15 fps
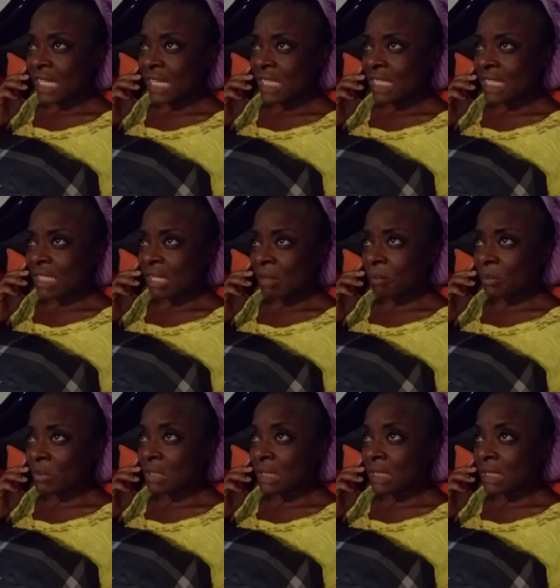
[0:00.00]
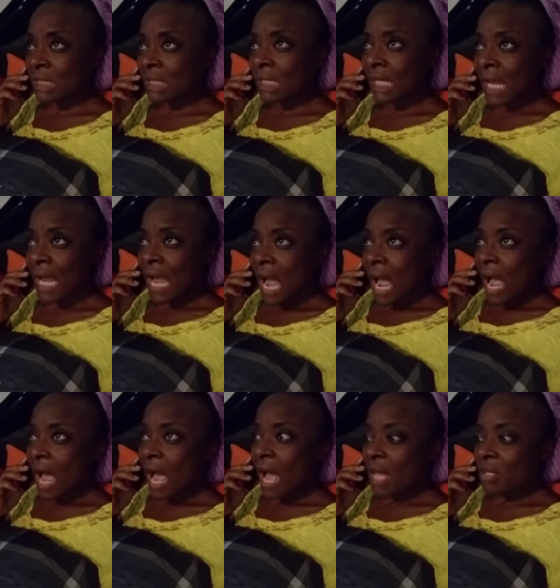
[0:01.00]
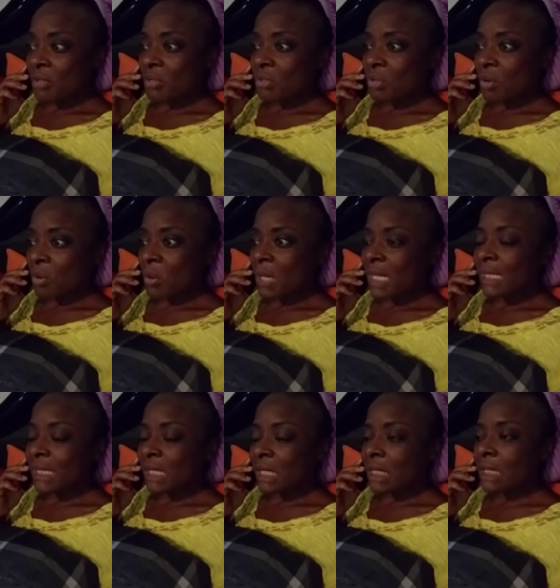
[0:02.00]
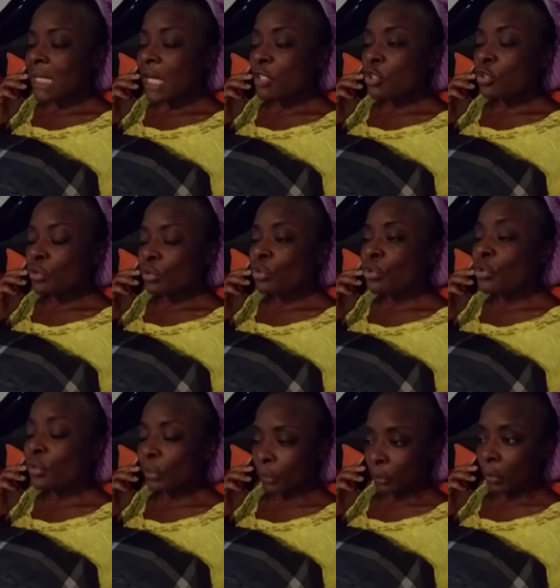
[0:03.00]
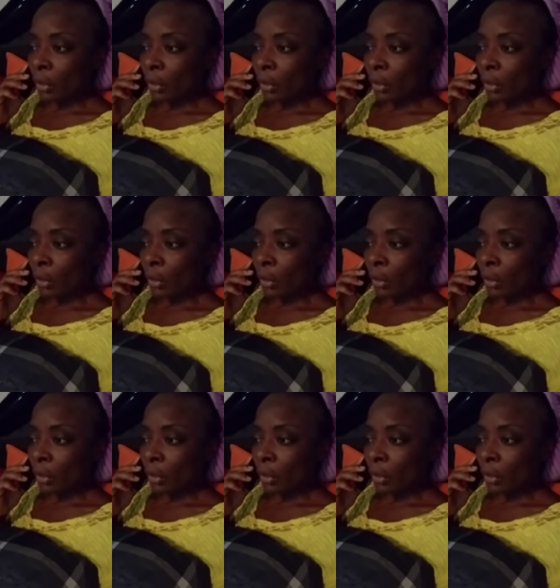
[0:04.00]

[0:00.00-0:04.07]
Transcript: dancing up on the ceiling. I don't know what it is that you do.